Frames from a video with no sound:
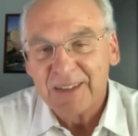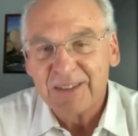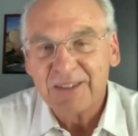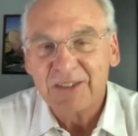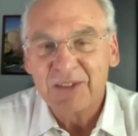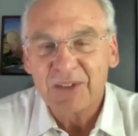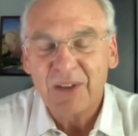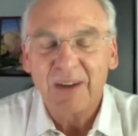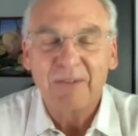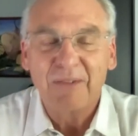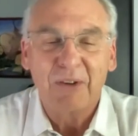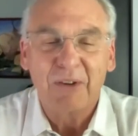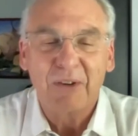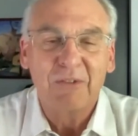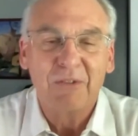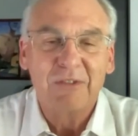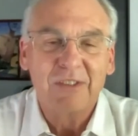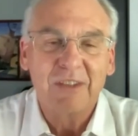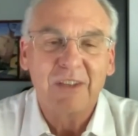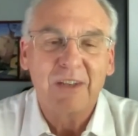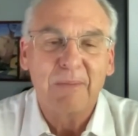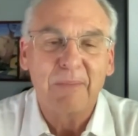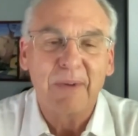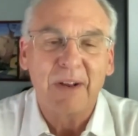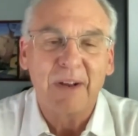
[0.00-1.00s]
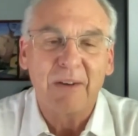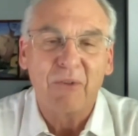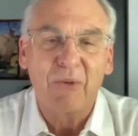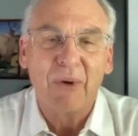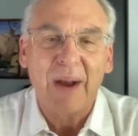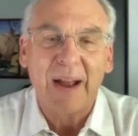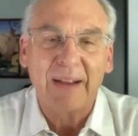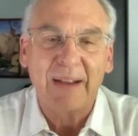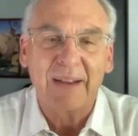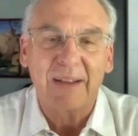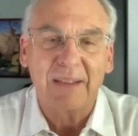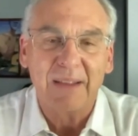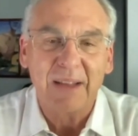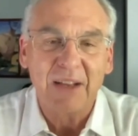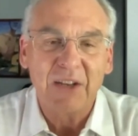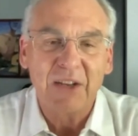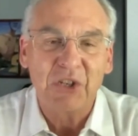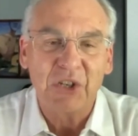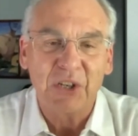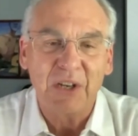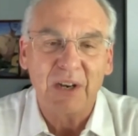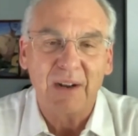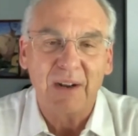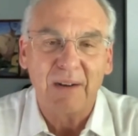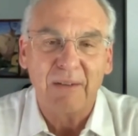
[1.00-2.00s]
sort of a little bit of
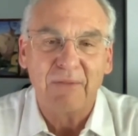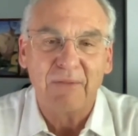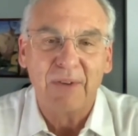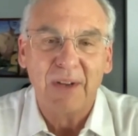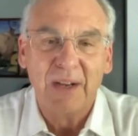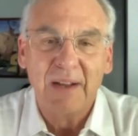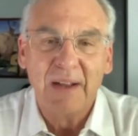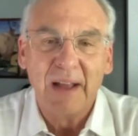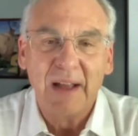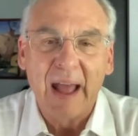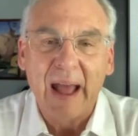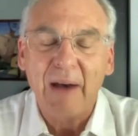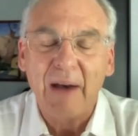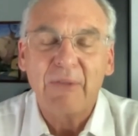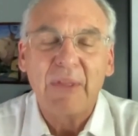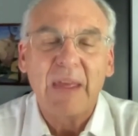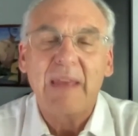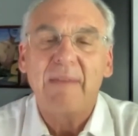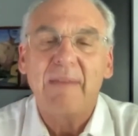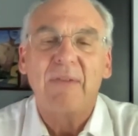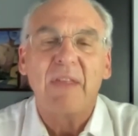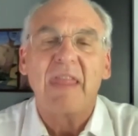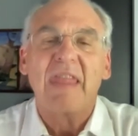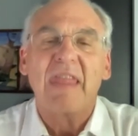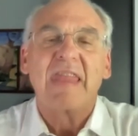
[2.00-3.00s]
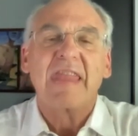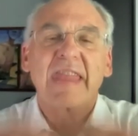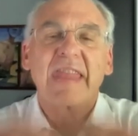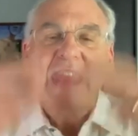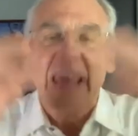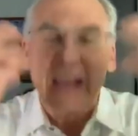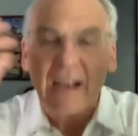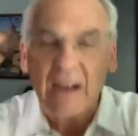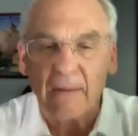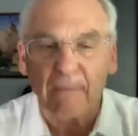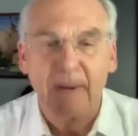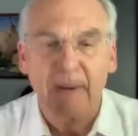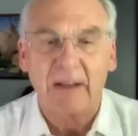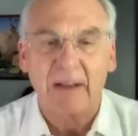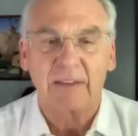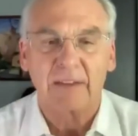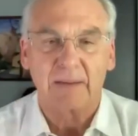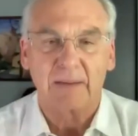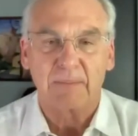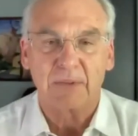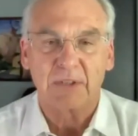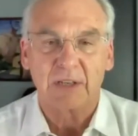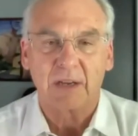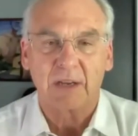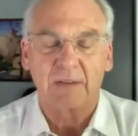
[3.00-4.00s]
recognition of how they even think about
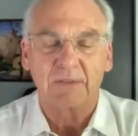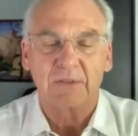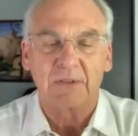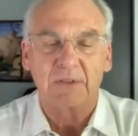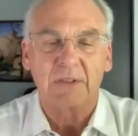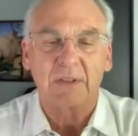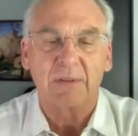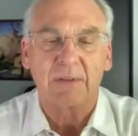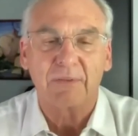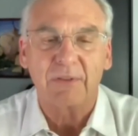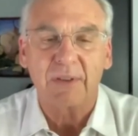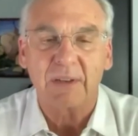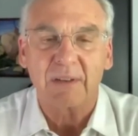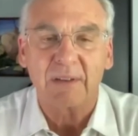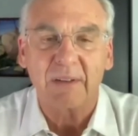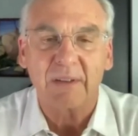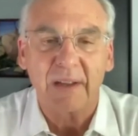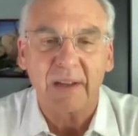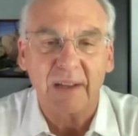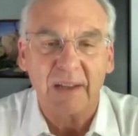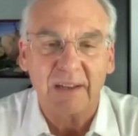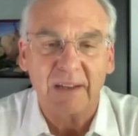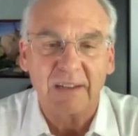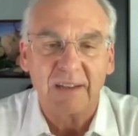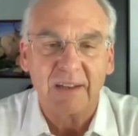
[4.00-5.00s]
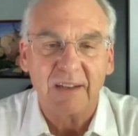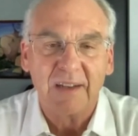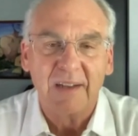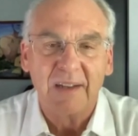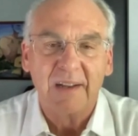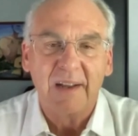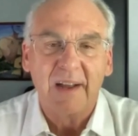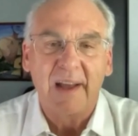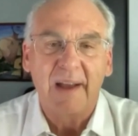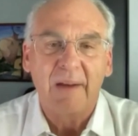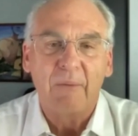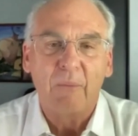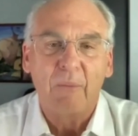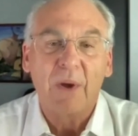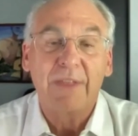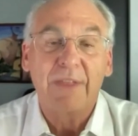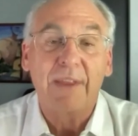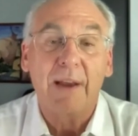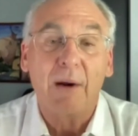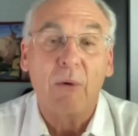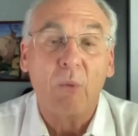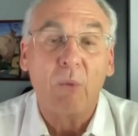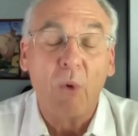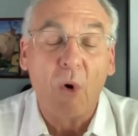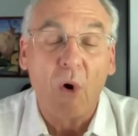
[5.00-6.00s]
themselves differently, and what
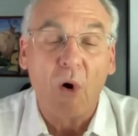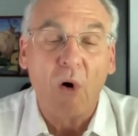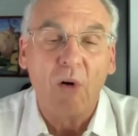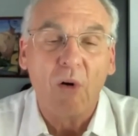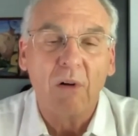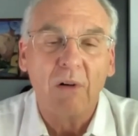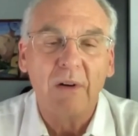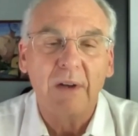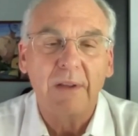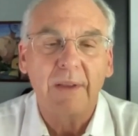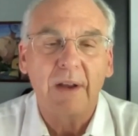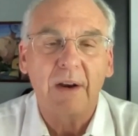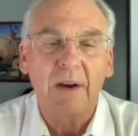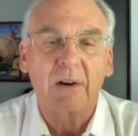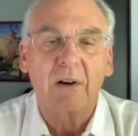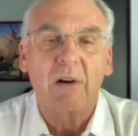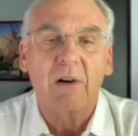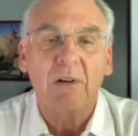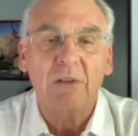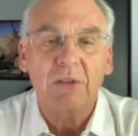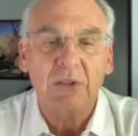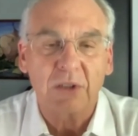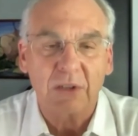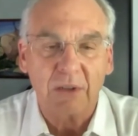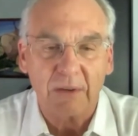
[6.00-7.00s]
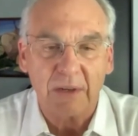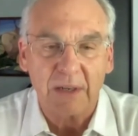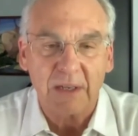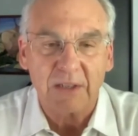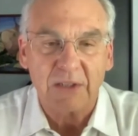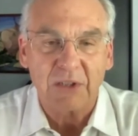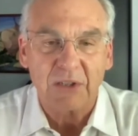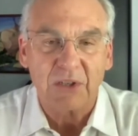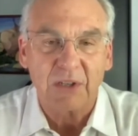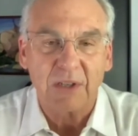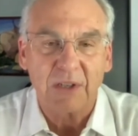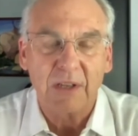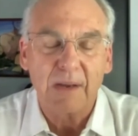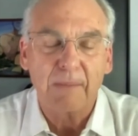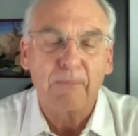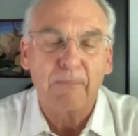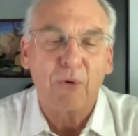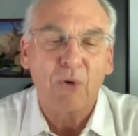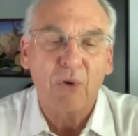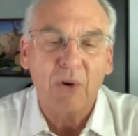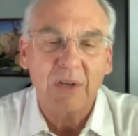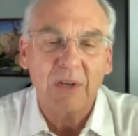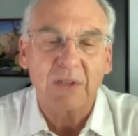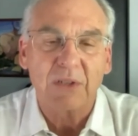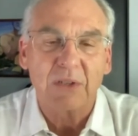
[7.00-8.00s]
their role in their culture is, and the
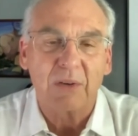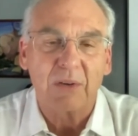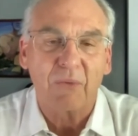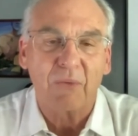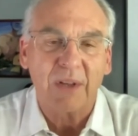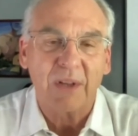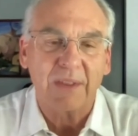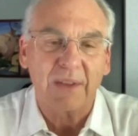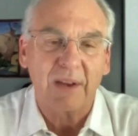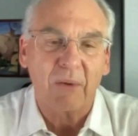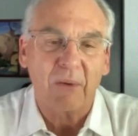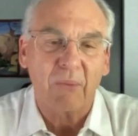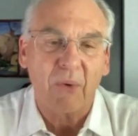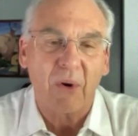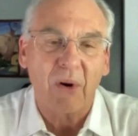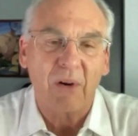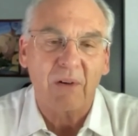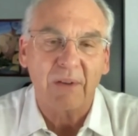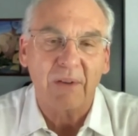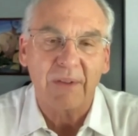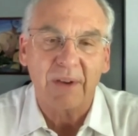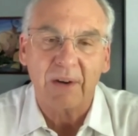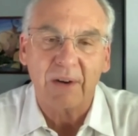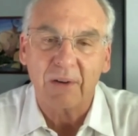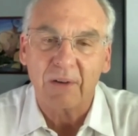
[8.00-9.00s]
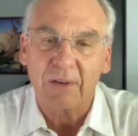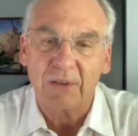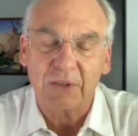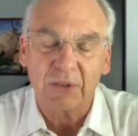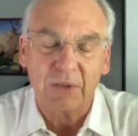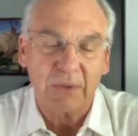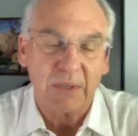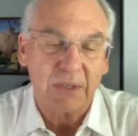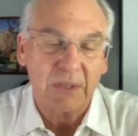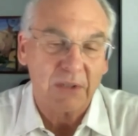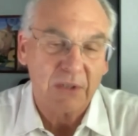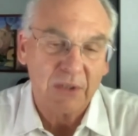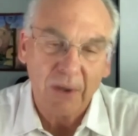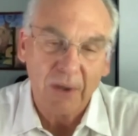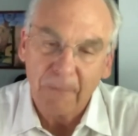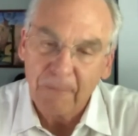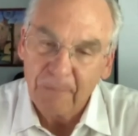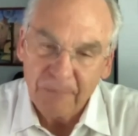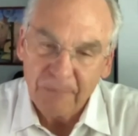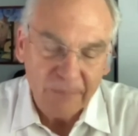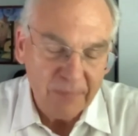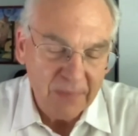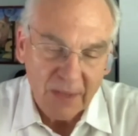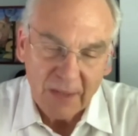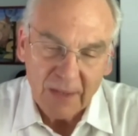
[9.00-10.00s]
importance of what their role in their culture is. So,
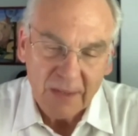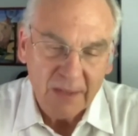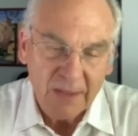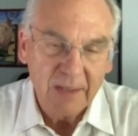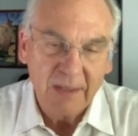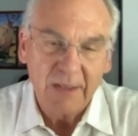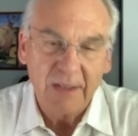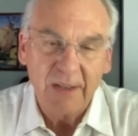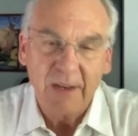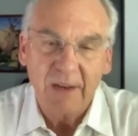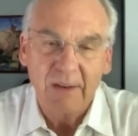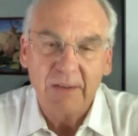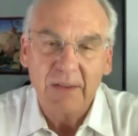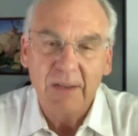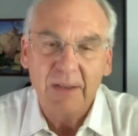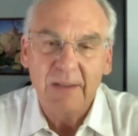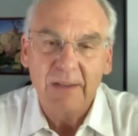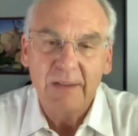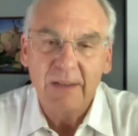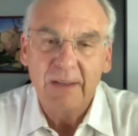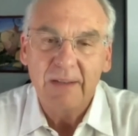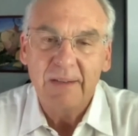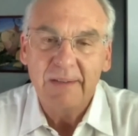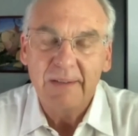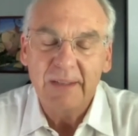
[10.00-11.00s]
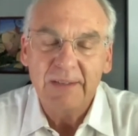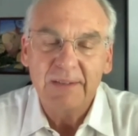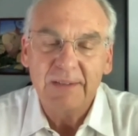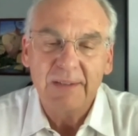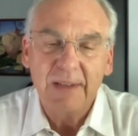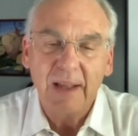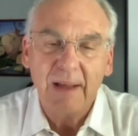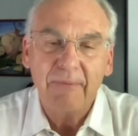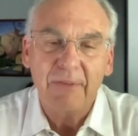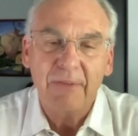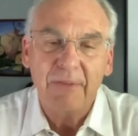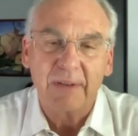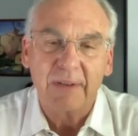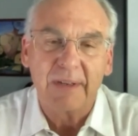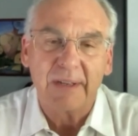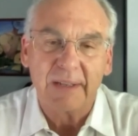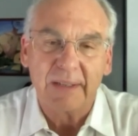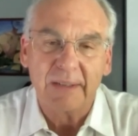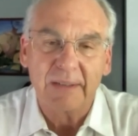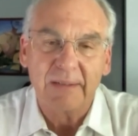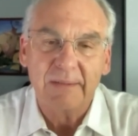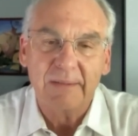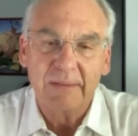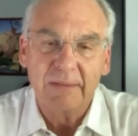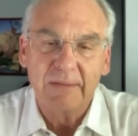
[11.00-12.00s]
you know, there's
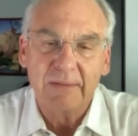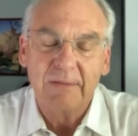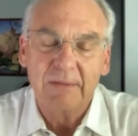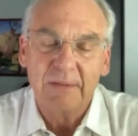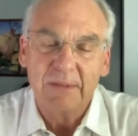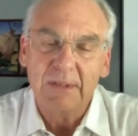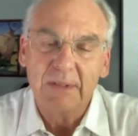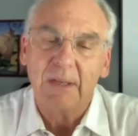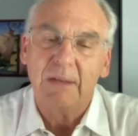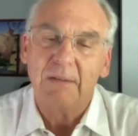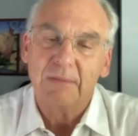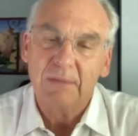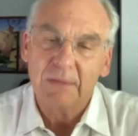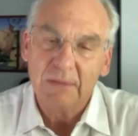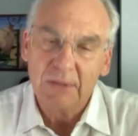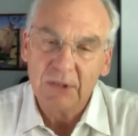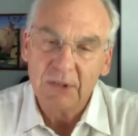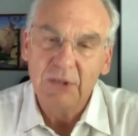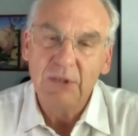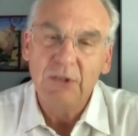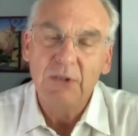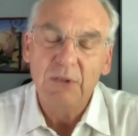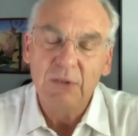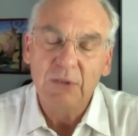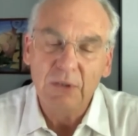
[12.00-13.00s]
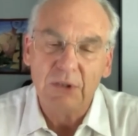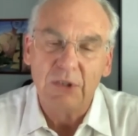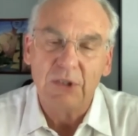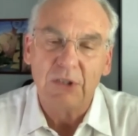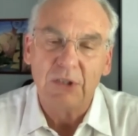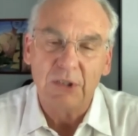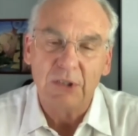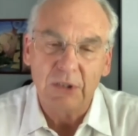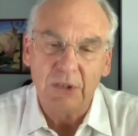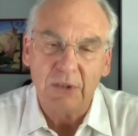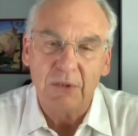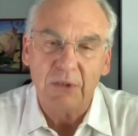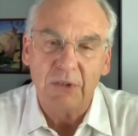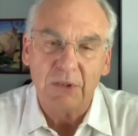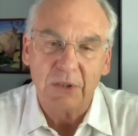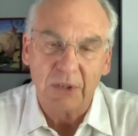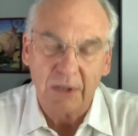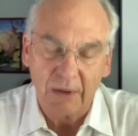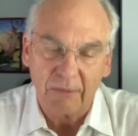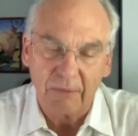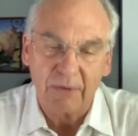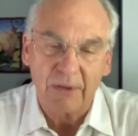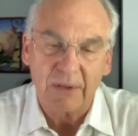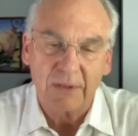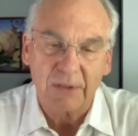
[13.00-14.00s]
definitely, you know, huge
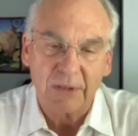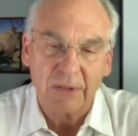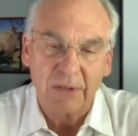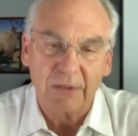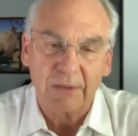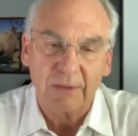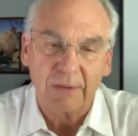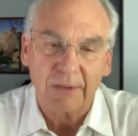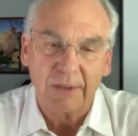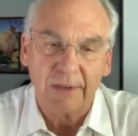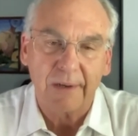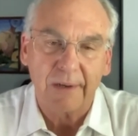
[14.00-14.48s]
difference.